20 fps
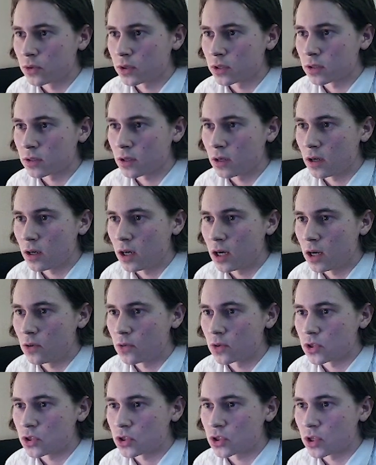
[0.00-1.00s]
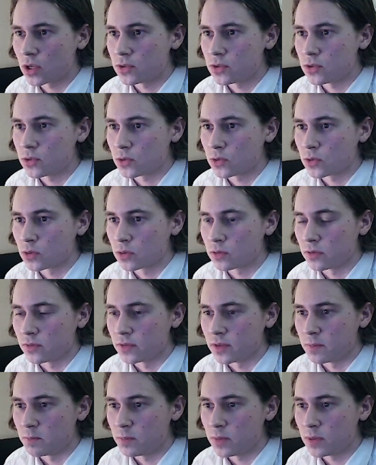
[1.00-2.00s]
at how I tried to cook
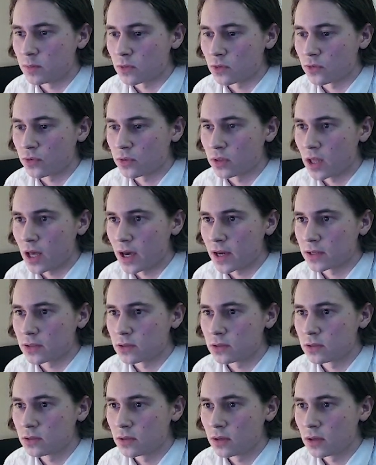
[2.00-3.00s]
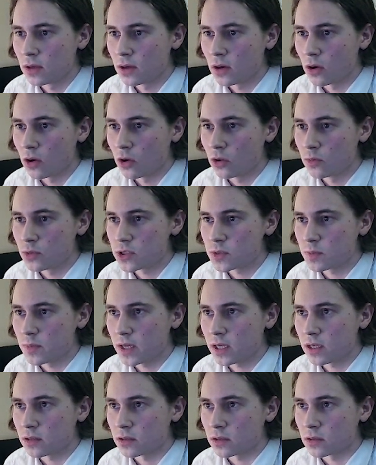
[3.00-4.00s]
with the beam of light, almost
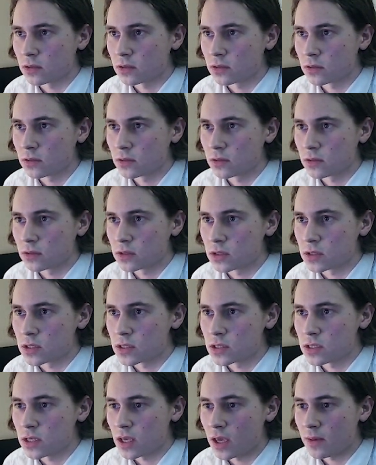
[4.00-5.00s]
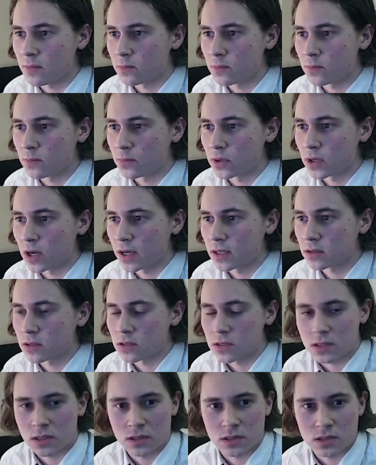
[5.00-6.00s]
making it the same
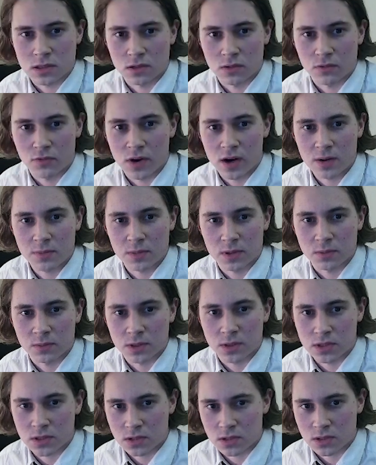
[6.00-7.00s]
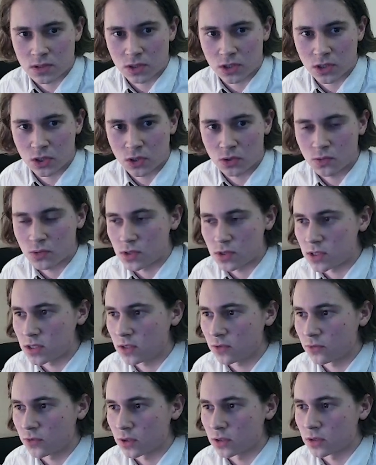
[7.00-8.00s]
brightness in the environment, but since the hue is
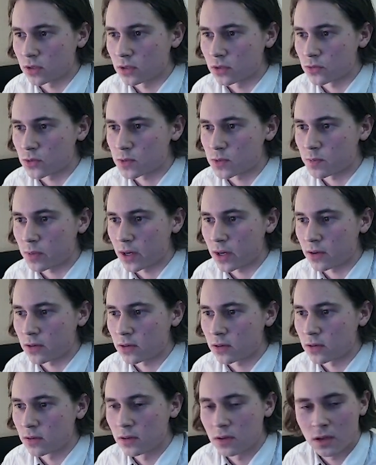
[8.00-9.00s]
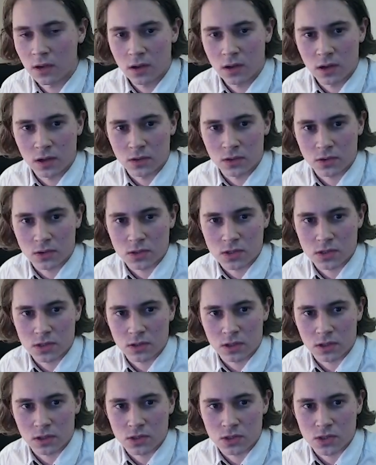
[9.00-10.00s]
different, it looks brighter. And you can see
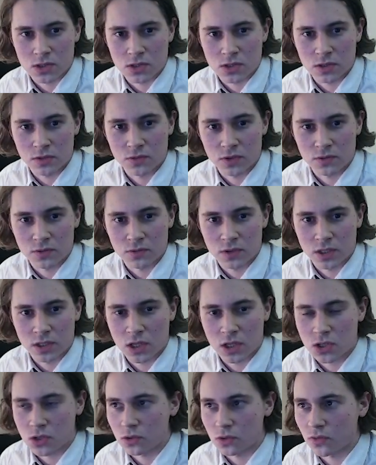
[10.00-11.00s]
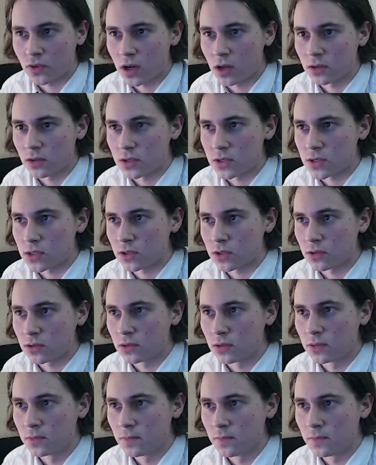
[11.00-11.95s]
like just different variation of colors here.